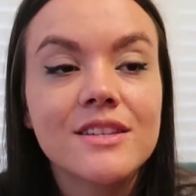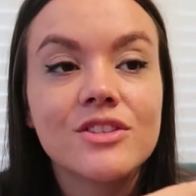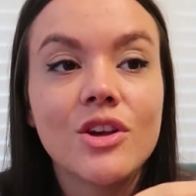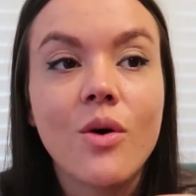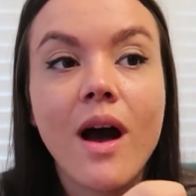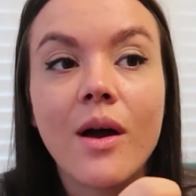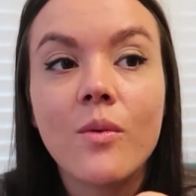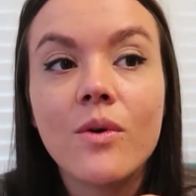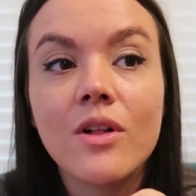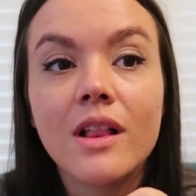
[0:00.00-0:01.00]
So
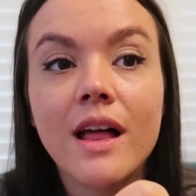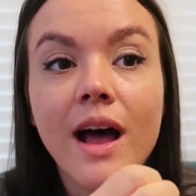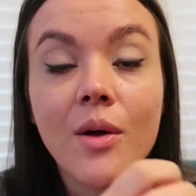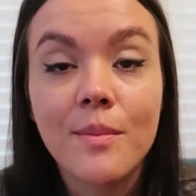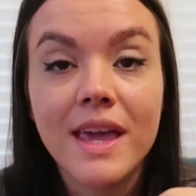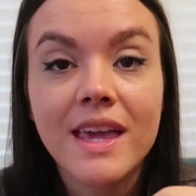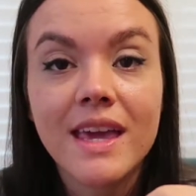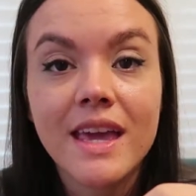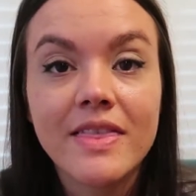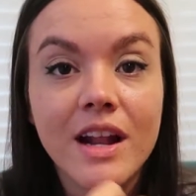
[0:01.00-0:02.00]
I'll make
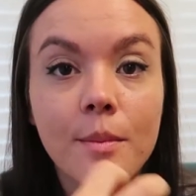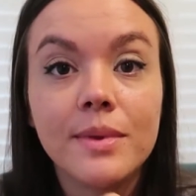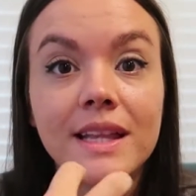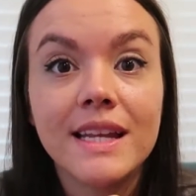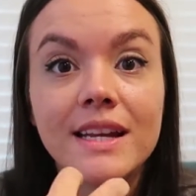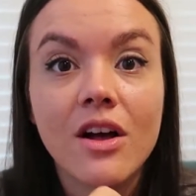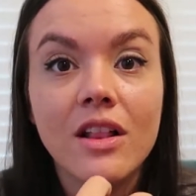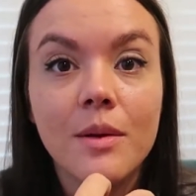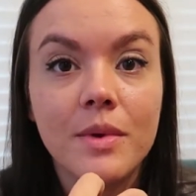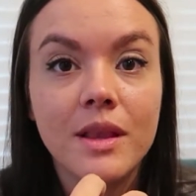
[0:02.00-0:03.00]
it and then I'll blend it
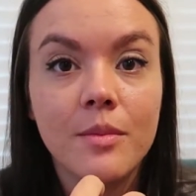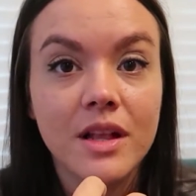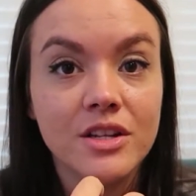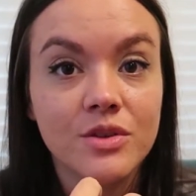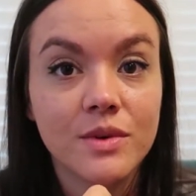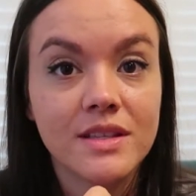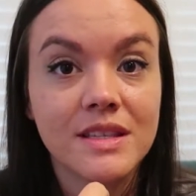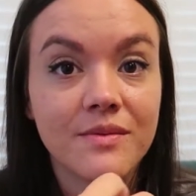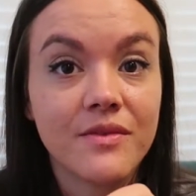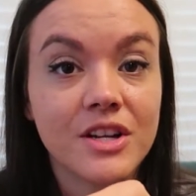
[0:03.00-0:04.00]
all up in the blender with
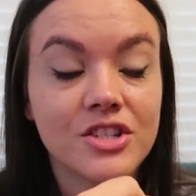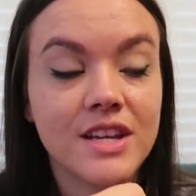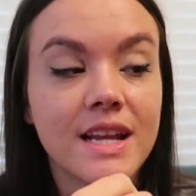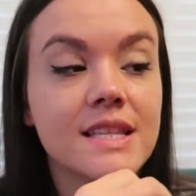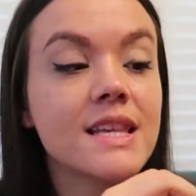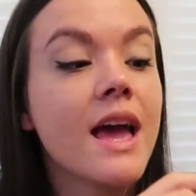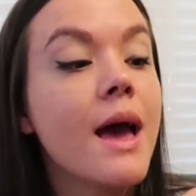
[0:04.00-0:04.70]
some fresh dates.